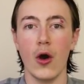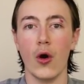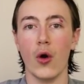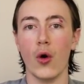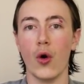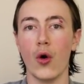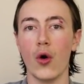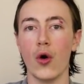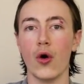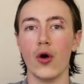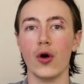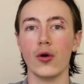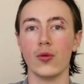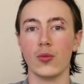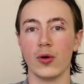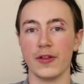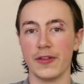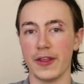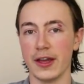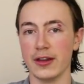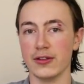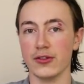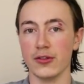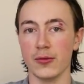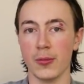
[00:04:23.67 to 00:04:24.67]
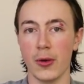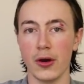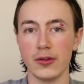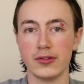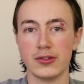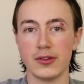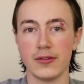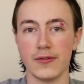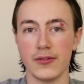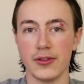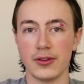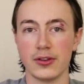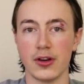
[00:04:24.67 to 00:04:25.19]
Or what they do most
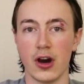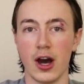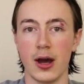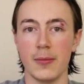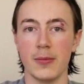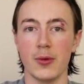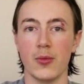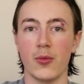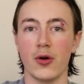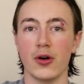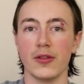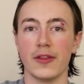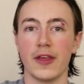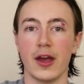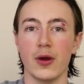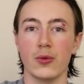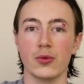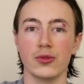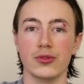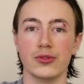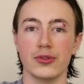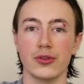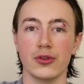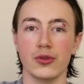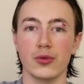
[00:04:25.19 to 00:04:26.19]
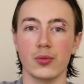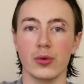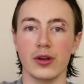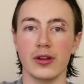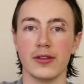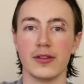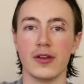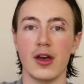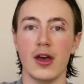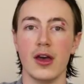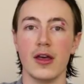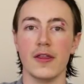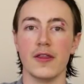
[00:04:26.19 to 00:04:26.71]
of the time and what they will do
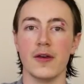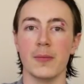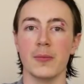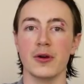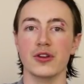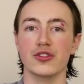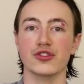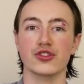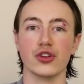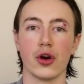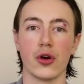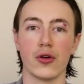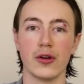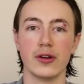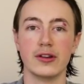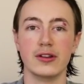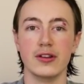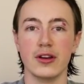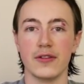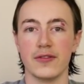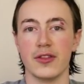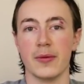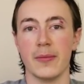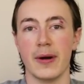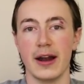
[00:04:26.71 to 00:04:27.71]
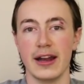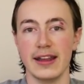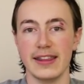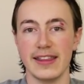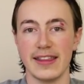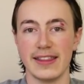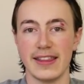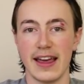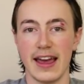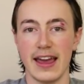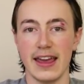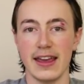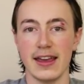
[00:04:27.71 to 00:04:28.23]
with the majority of the money
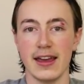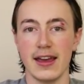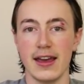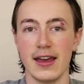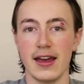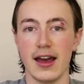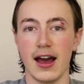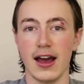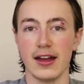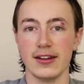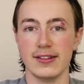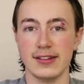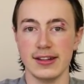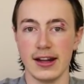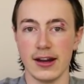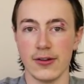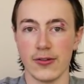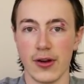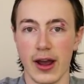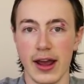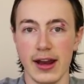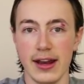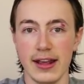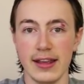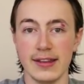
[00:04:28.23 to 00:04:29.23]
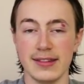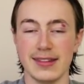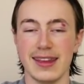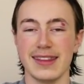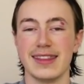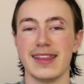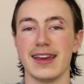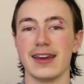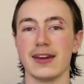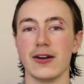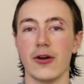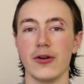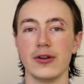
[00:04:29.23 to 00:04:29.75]
that they uh, generate is that
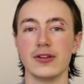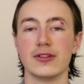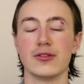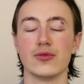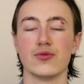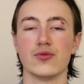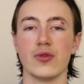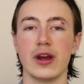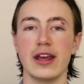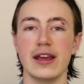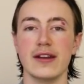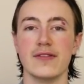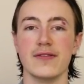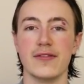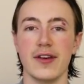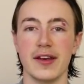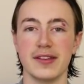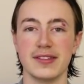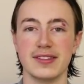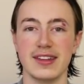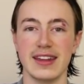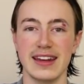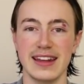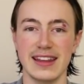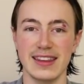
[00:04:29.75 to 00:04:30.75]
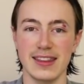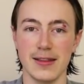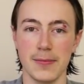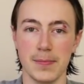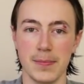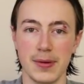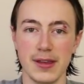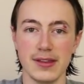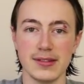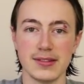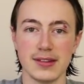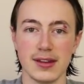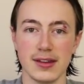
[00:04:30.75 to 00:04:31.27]
they're going to reinvest it in the
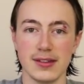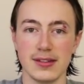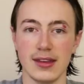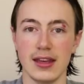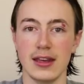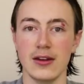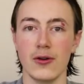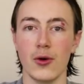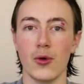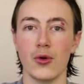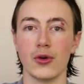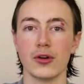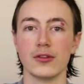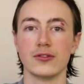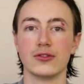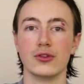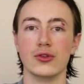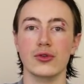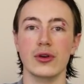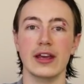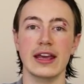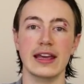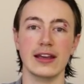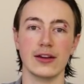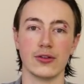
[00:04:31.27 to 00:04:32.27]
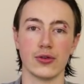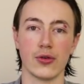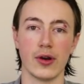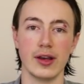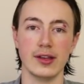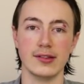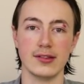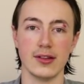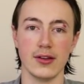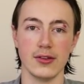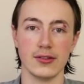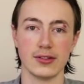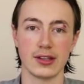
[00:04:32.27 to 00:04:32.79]
business in order to
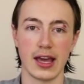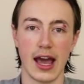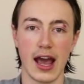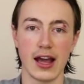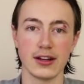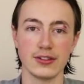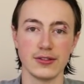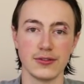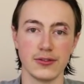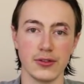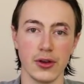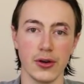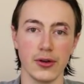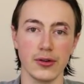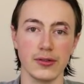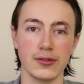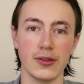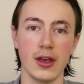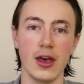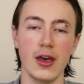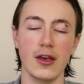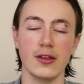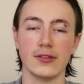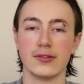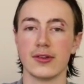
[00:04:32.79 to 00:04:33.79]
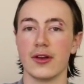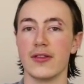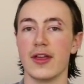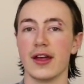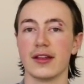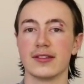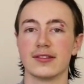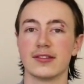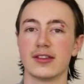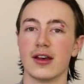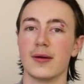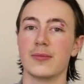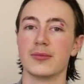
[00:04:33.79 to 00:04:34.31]
increase those cash flows so
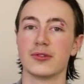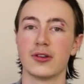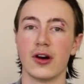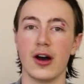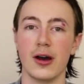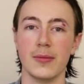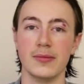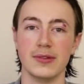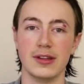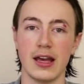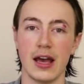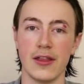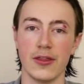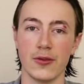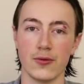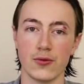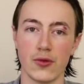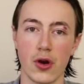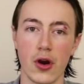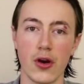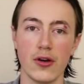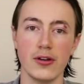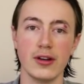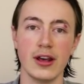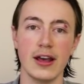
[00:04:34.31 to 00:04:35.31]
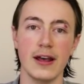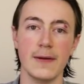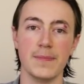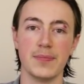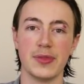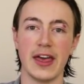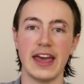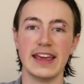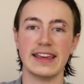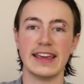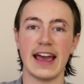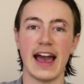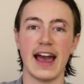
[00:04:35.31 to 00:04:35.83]
that sometime down the road,
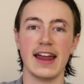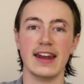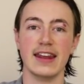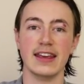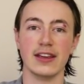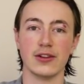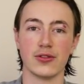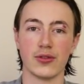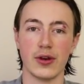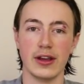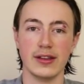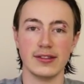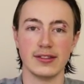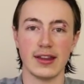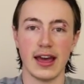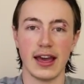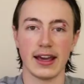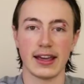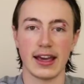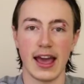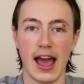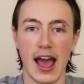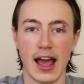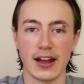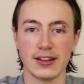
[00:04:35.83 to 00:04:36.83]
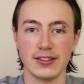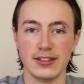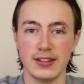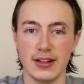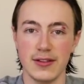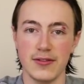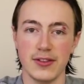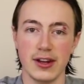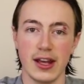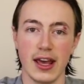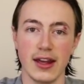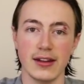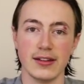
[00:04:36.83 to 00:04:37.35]
they can increase that cash
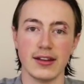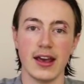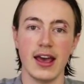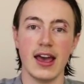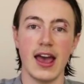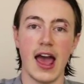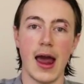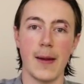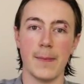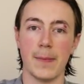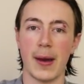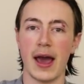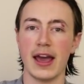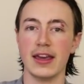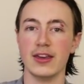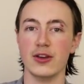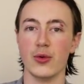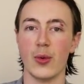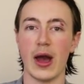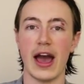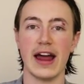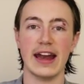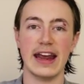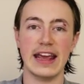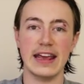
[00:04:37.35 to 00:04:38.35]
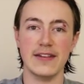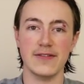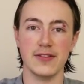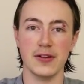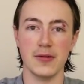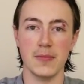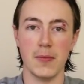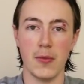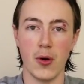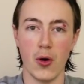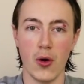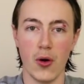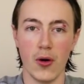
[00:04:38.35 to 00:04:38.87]
dividend and pay you out even
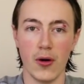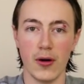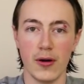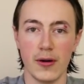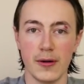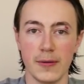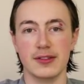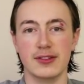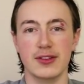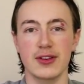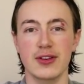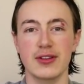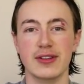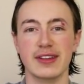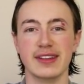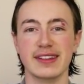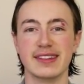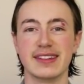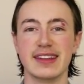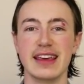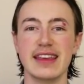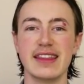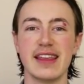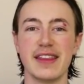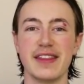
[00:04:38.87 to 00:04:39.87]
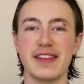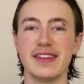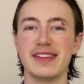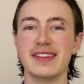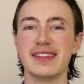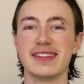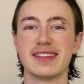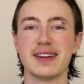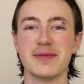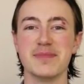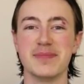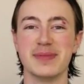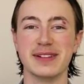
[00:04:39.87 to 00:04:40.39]
more. So you can see that this
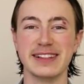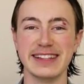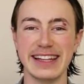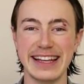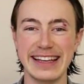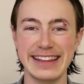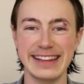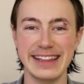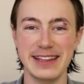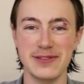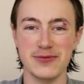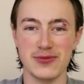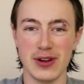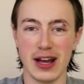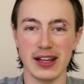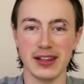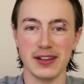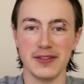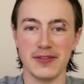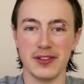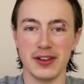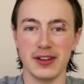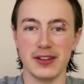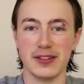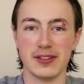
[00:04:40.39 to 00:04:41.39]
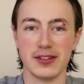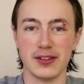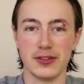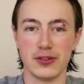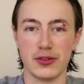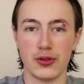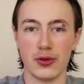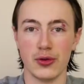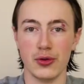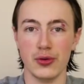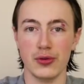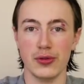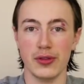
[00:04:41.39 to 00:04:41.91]
is completely relevant
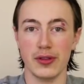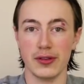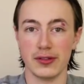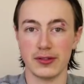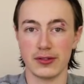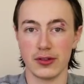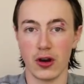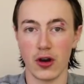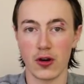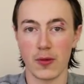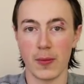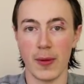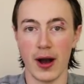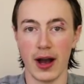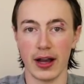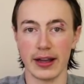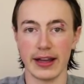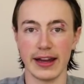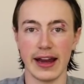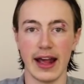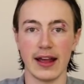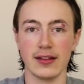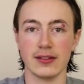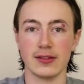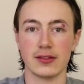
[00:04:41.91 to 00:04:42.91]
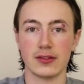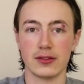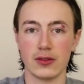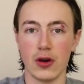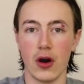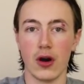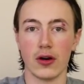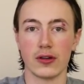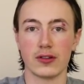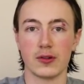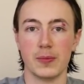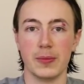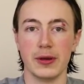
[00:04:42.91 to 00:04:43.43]
to the stock market and
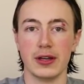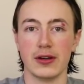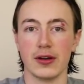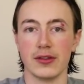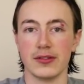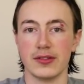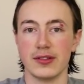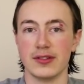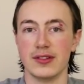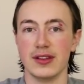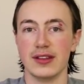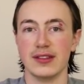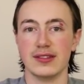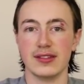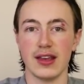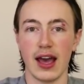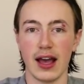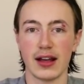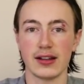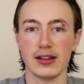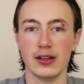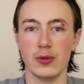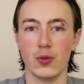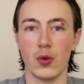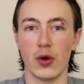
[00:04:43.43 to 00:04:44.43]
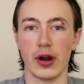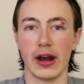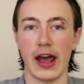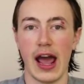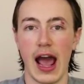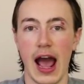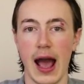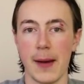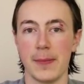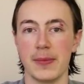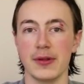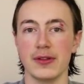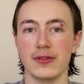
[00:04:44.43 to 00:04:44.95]
stocks because it's exactly what
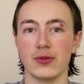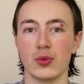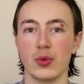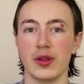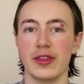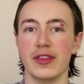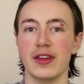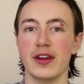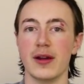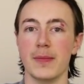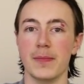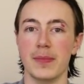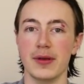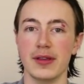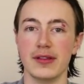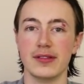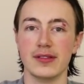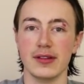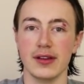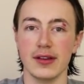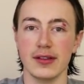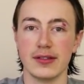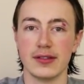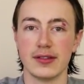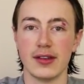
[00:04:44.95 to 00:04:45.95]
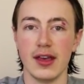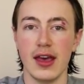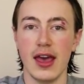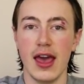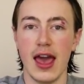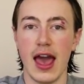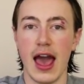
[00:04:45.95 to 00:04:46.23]
happens within a business.